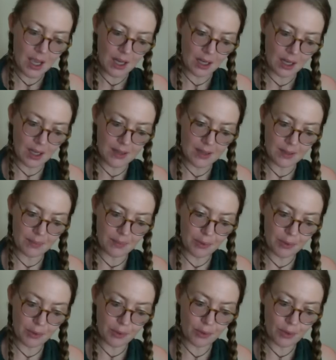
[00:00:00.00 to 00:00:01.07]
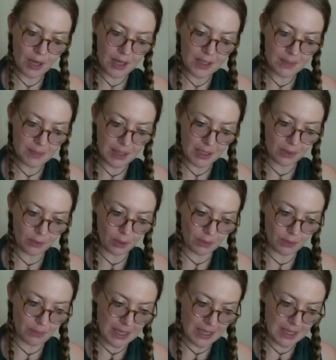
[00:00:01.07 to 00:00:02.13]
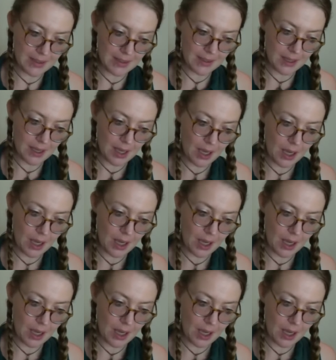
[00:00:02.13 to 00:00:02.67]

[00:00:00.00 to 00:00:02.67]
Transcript: lies a pure and spiritual place